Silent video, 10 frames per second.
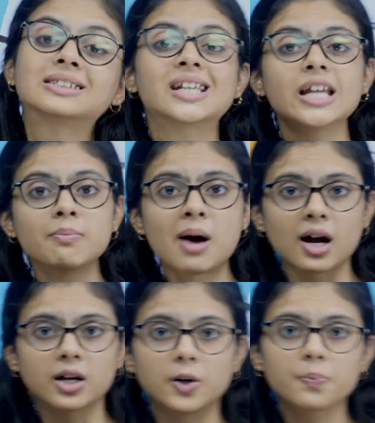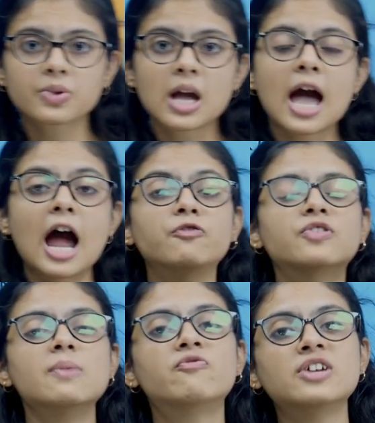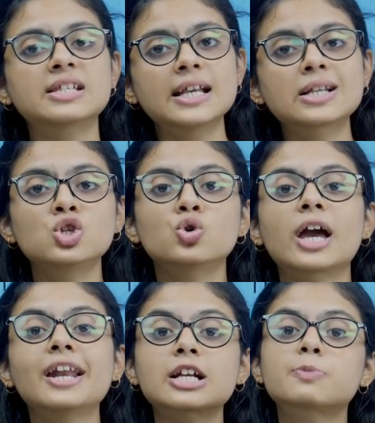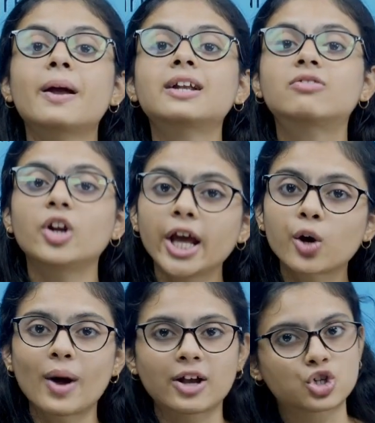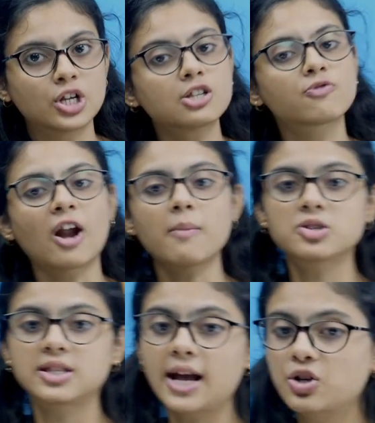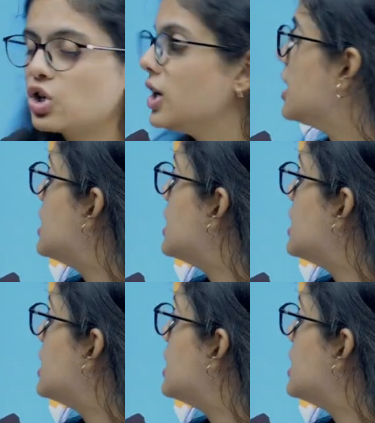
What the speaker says: 3 marker. And from physics, you can expect 3 questions from section